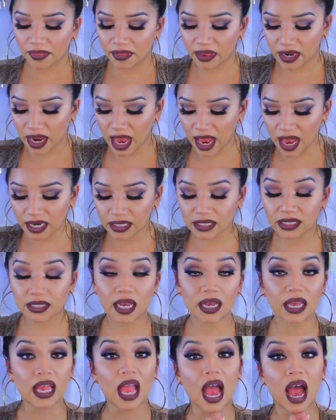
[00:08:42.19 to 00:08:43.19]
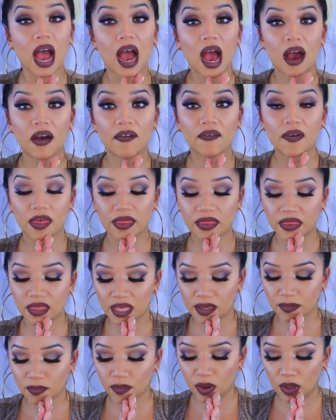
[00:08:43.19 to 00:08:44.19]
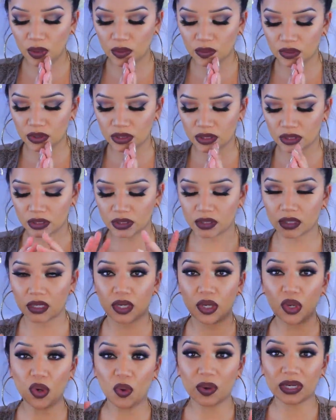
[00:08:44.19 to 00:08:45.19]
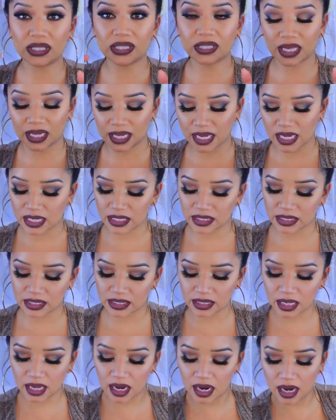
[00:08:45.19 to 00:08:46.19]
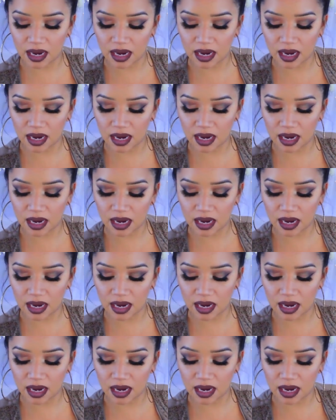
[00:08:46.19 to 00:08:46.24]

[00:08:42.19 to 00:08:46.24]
And then next, I have the most newest, I guess,